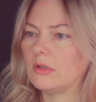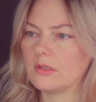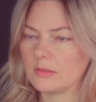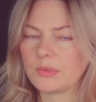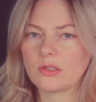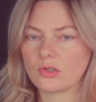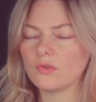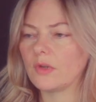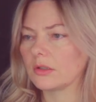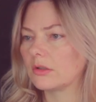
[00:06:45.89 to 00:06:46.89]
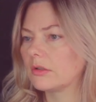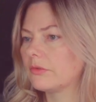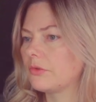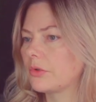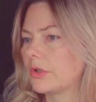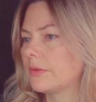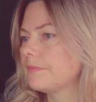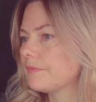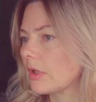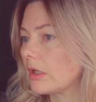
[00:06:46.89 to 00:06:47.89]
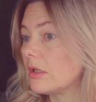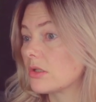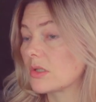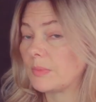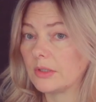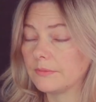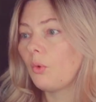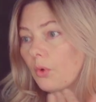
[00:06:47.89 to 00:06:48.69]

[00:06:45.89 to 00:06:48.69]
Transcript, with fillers: is a position vector for each spin.